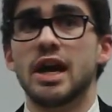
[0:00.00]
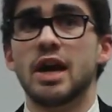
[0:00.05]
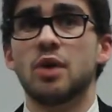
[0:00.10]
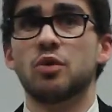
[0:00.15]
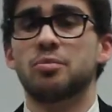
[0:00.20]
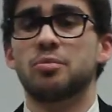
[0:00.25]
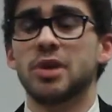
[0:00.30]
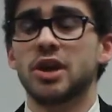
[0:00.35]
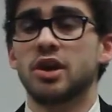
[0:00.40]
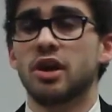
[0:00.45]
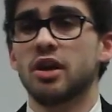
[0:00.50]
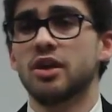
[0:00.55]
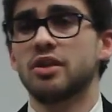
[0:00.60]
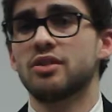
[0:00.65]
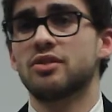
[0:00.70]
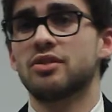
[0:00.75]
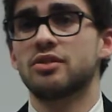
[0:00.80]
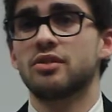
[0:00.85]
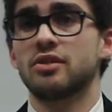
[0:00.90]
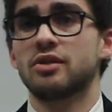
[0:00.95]
it was
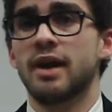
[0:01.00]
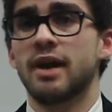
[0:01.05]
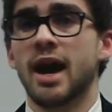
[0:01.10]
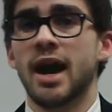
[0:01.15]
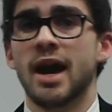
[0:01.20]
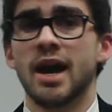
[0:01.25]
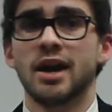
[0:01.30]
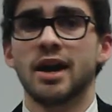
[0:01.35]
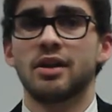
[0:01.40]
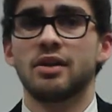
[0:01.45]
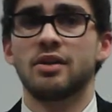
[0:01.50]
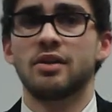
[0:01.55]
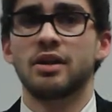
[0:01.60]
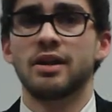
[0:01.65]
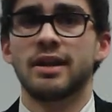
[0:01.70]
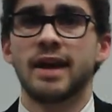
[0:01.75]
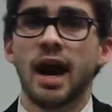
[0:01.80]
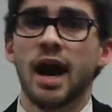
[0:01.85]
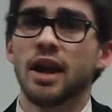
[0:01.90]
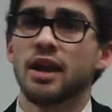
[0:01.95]
because I
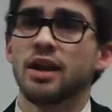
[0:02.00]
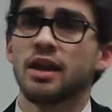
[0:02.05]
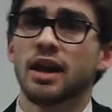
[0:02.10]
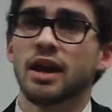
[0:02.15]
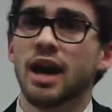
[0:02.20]
had gotten